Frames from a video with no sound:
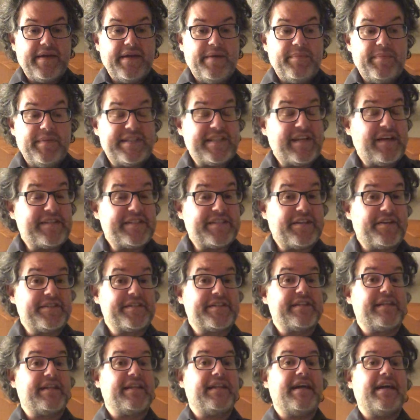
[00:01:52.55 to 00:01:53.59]
Saw Silence
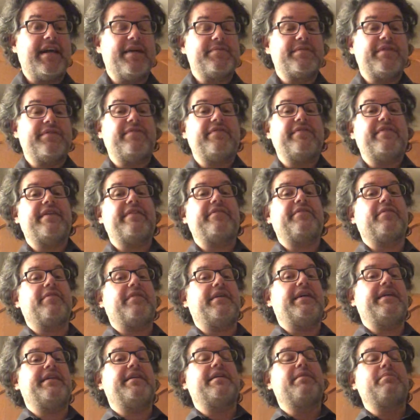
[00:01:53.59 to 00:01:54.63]
of the Lambs.
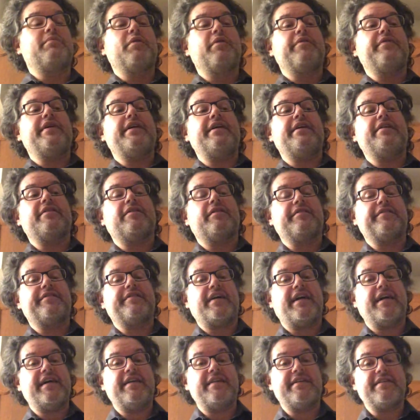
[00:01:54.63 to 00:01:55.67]
He did a movie called
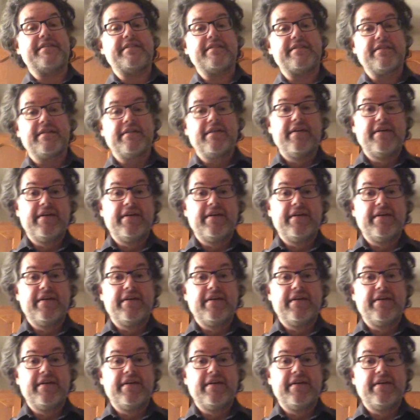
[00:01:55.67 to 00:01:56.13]
Titus.